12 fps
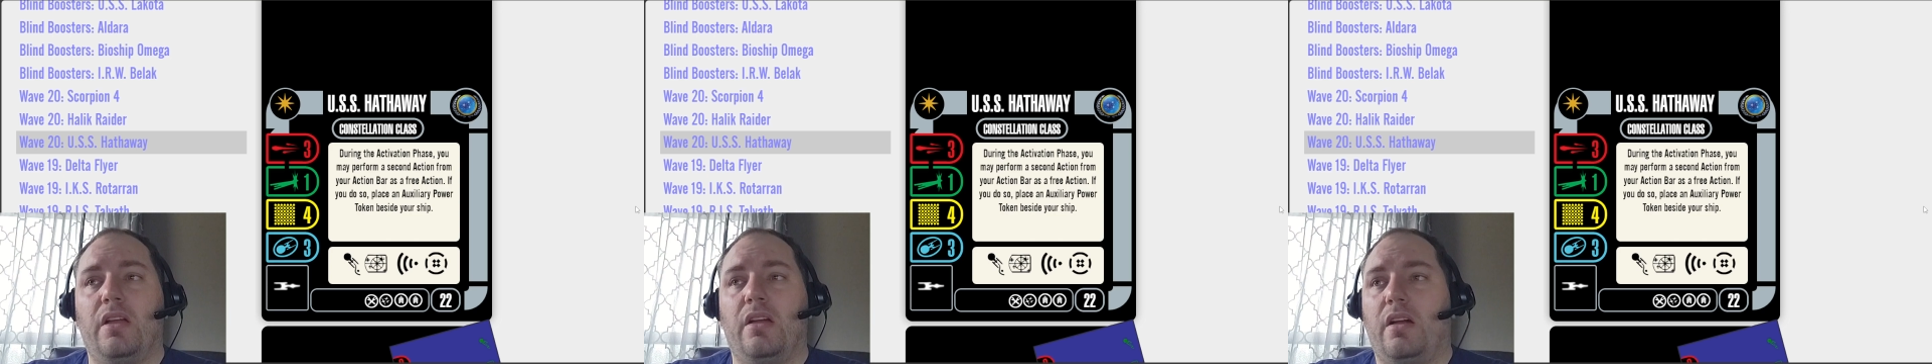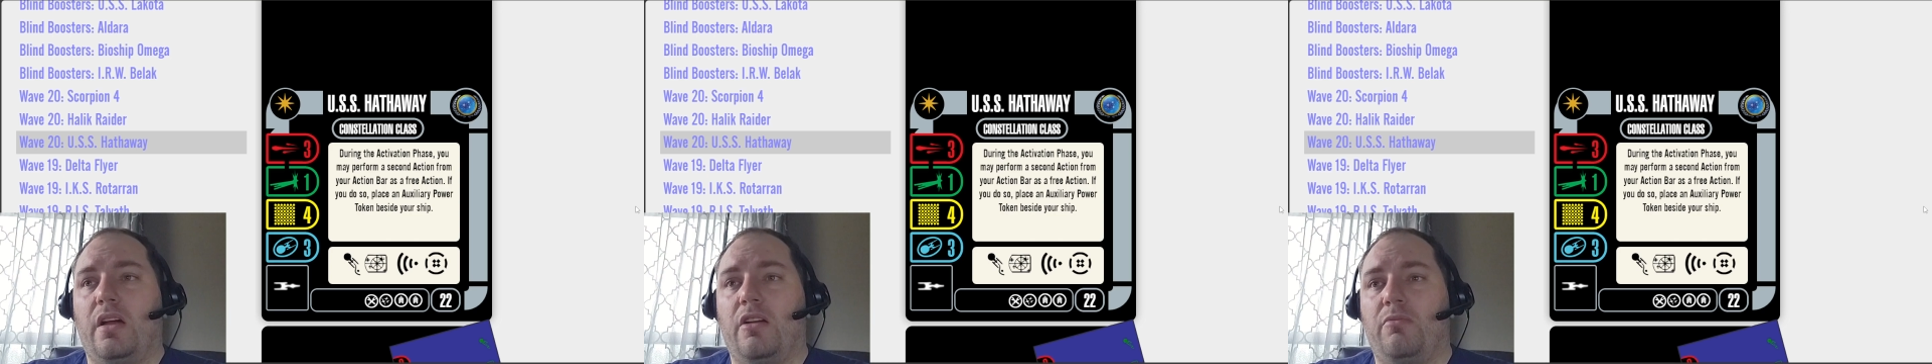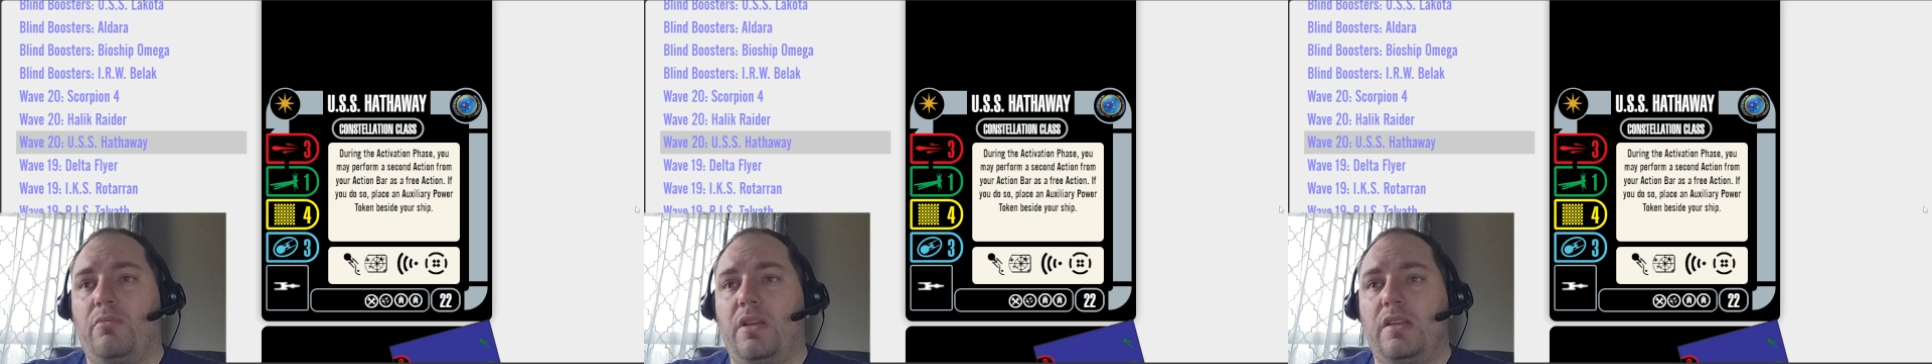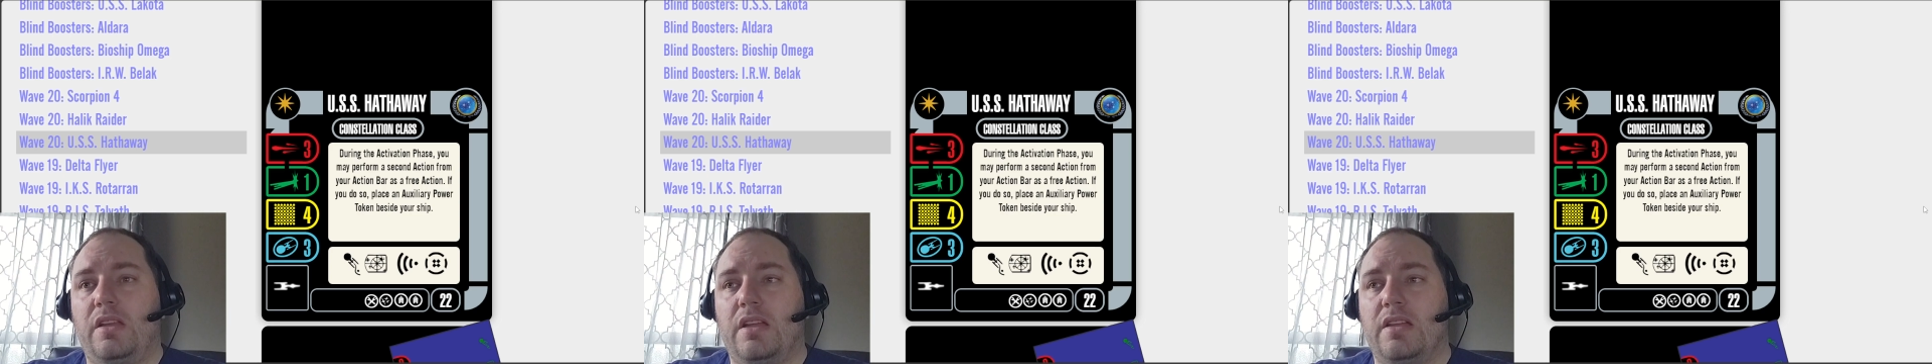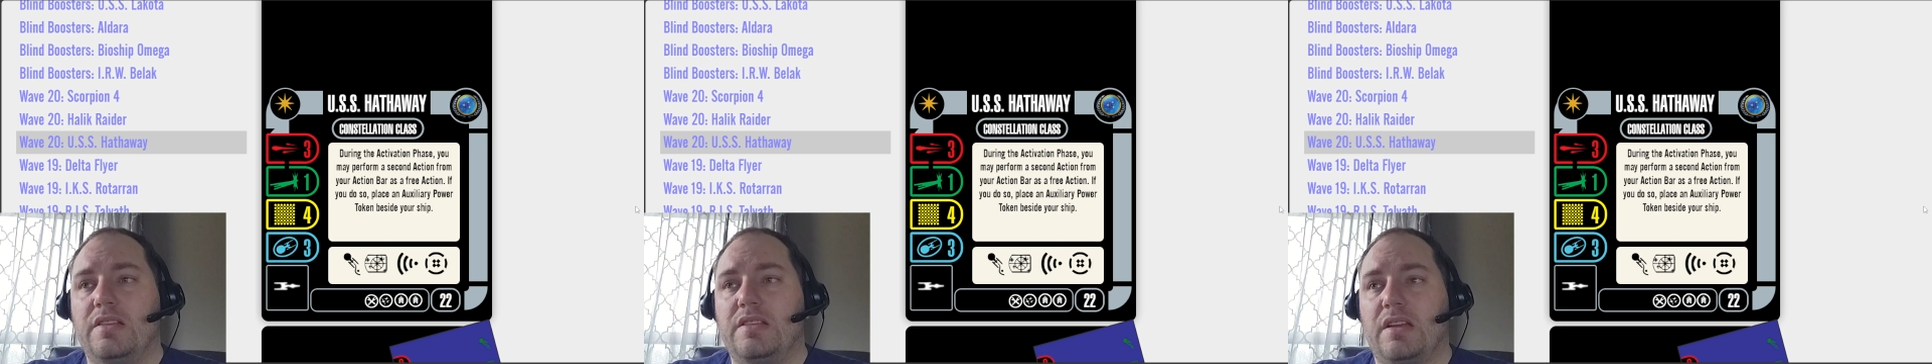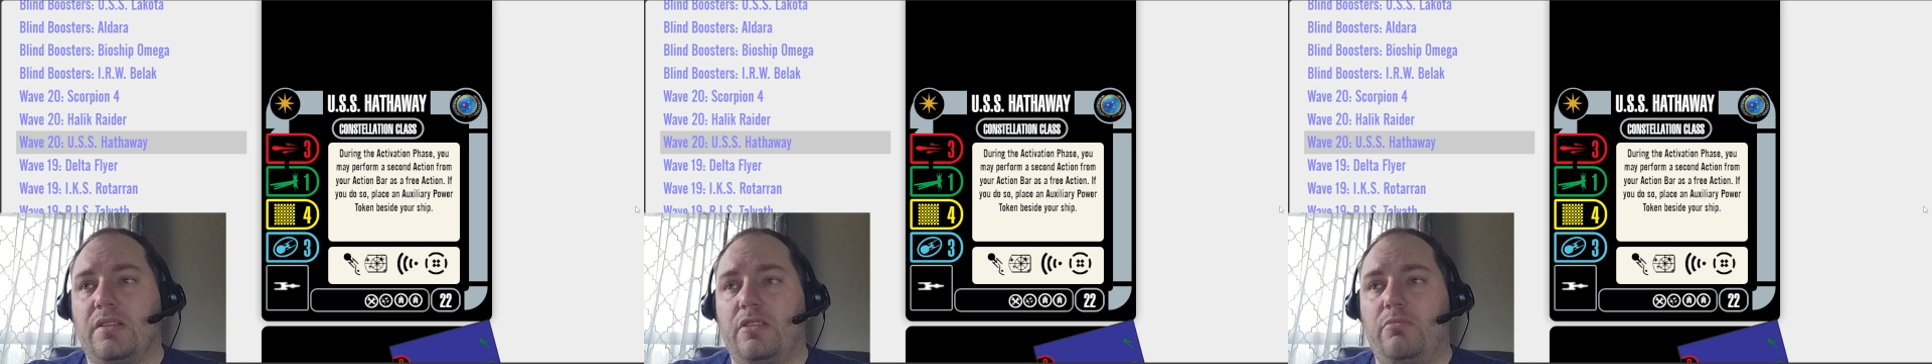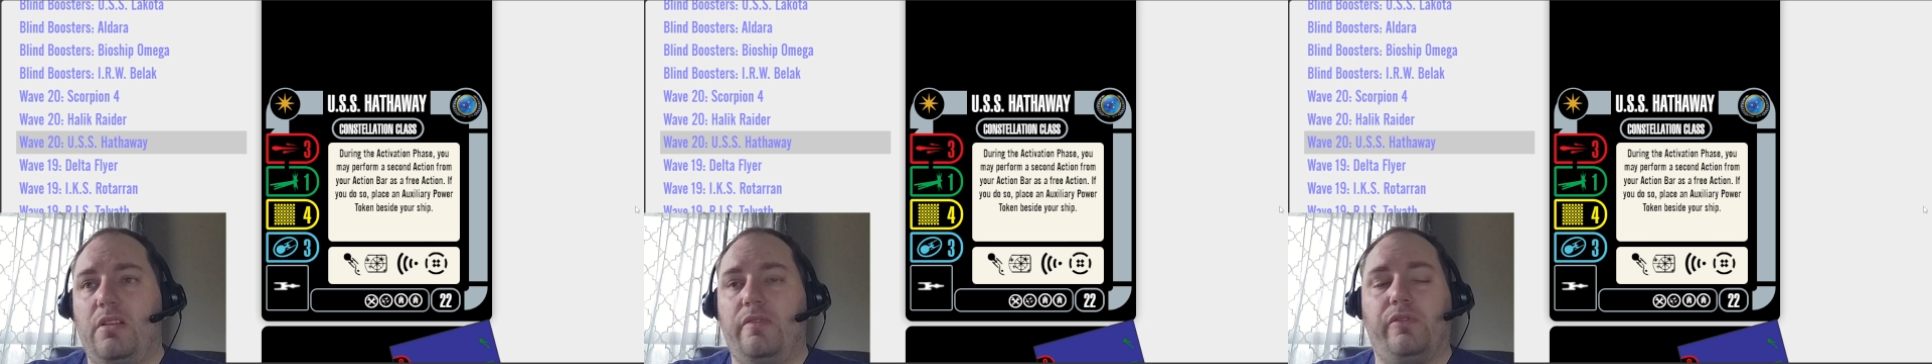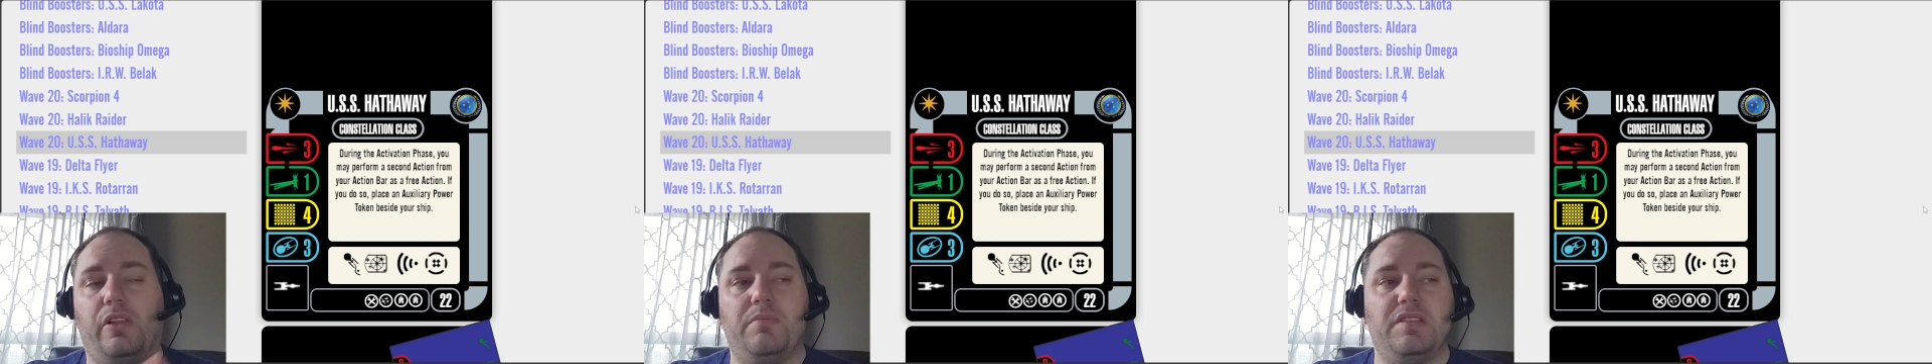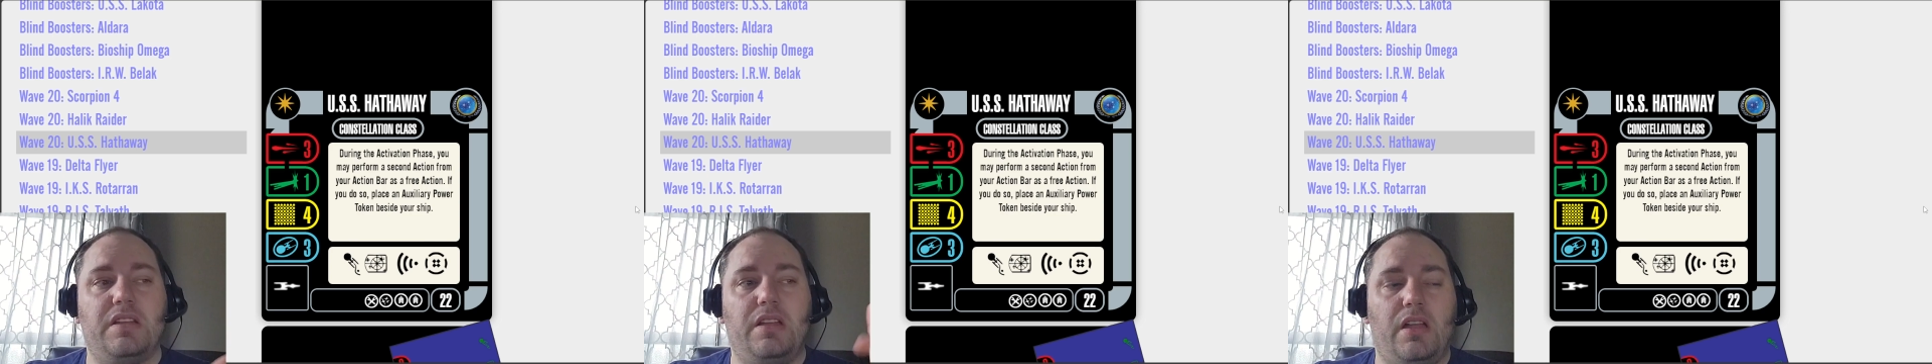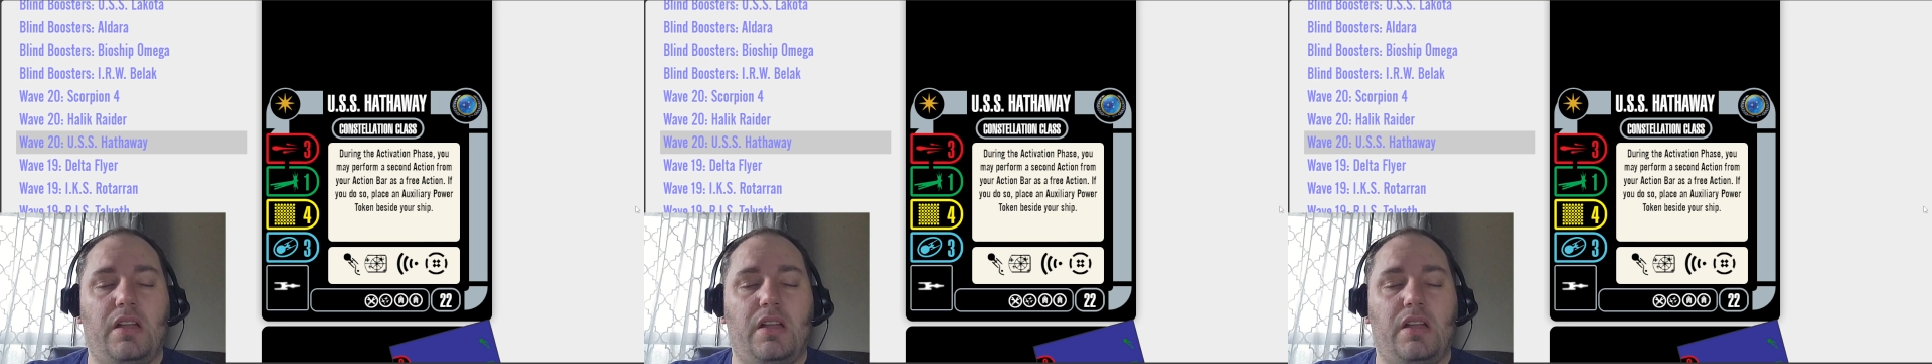It is a little bit flimsy